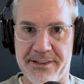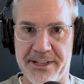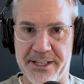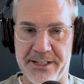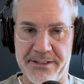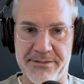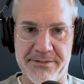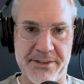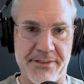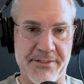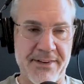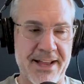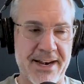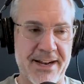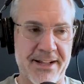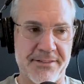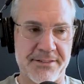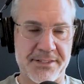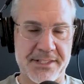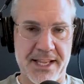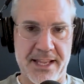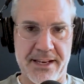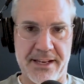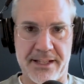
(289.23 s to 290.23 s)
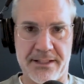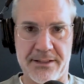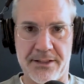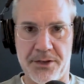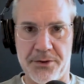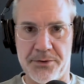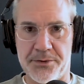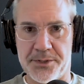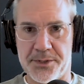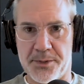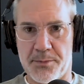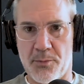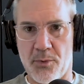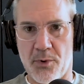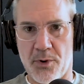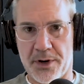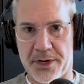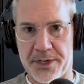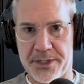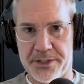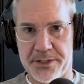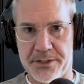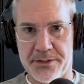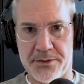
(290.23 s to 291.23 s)
And if you've got outstanding loans or
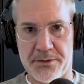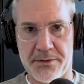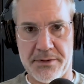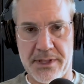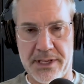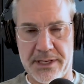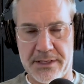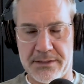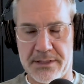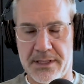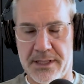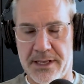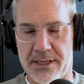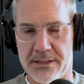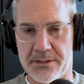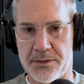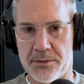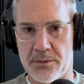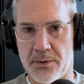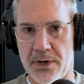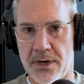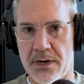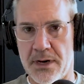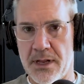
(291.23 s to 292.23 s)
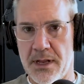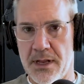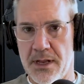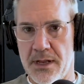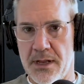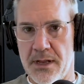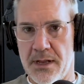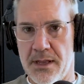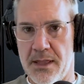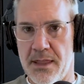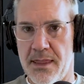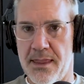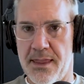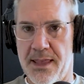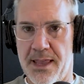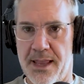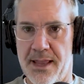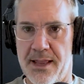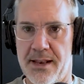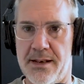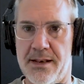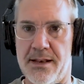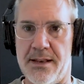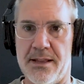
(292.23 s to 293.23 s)
mortgages or things of that sort,
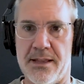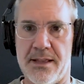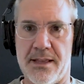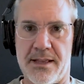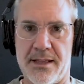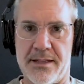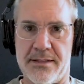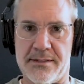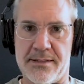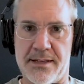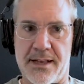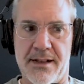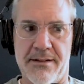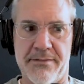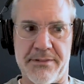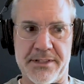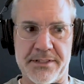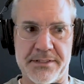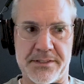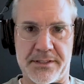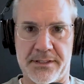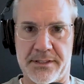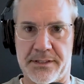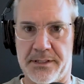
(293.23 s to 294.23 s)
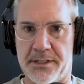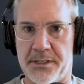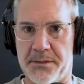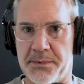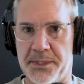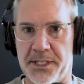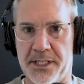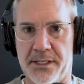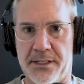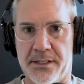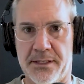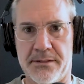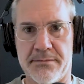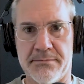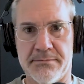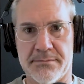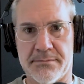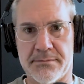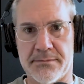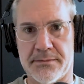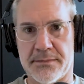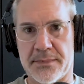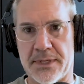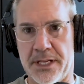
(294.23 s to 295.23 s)
then it's obviously going to be,
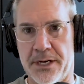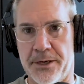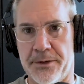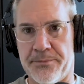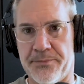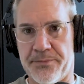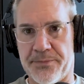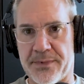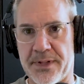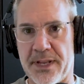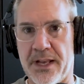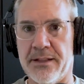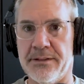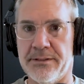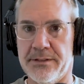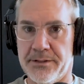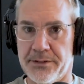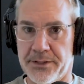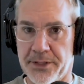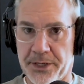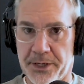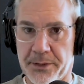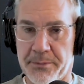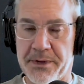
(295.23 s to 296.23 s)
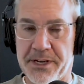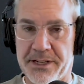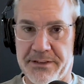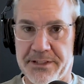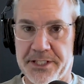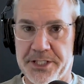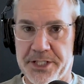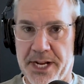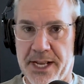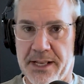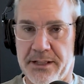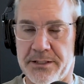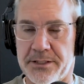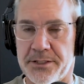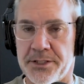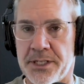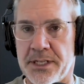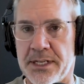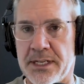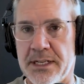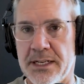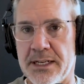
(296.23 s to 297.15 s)
a little bit of a challenge.